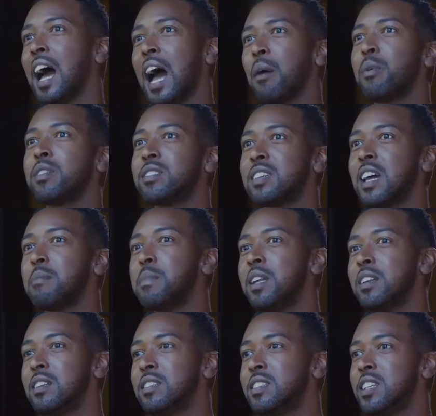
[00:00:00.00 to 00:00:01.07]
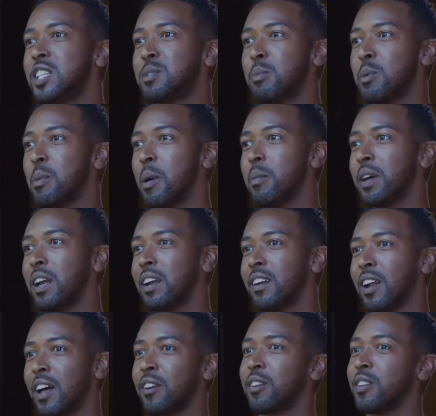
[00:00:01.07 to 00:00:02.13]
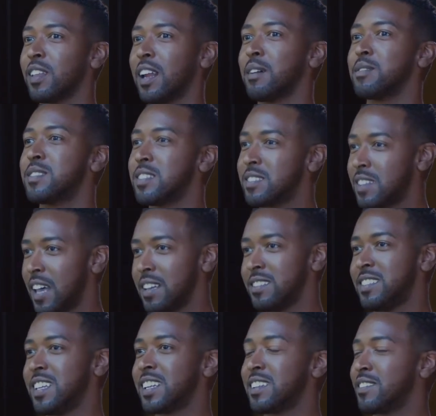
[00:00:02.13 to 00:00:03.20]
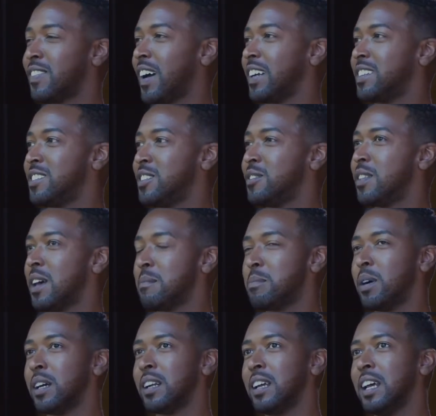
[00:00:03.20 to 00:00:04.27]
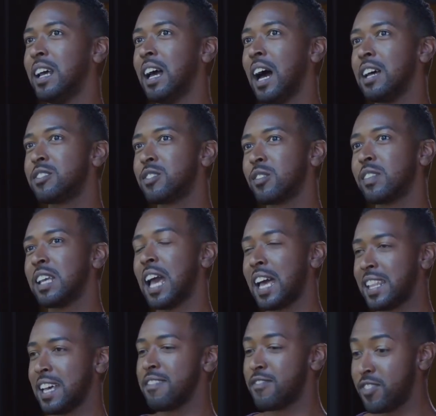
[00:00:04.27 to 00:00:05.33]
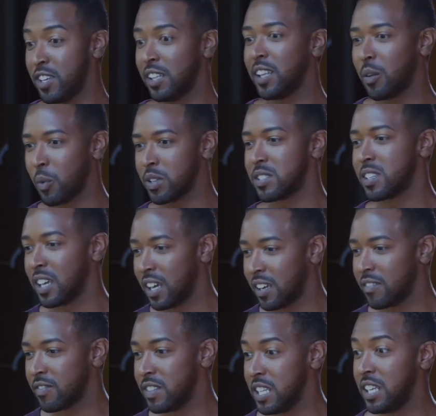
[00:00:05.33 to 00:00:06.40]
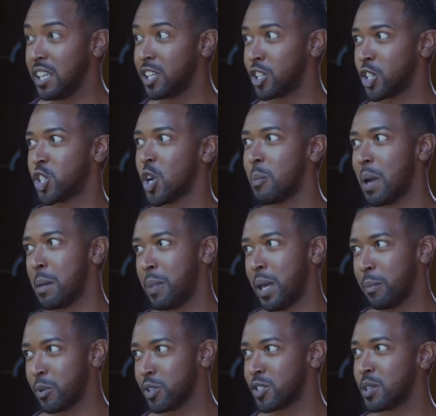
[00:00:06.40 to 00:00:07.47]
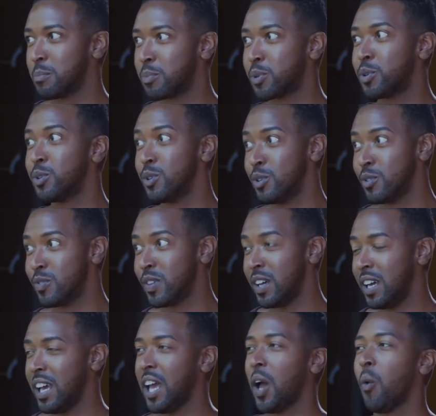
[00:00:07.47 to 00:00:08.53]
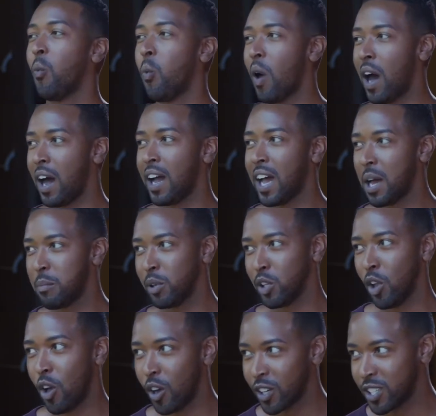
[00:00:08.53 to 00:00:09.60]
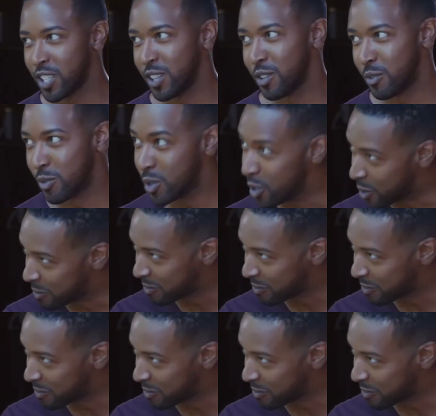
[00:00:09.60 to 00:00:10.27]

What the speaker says: wouldn't say I made it a teachable moment. I don't know that I was as dignified to do that, but I certainly had that feeling once again of needing to show my papers to prove why I belonged in the room.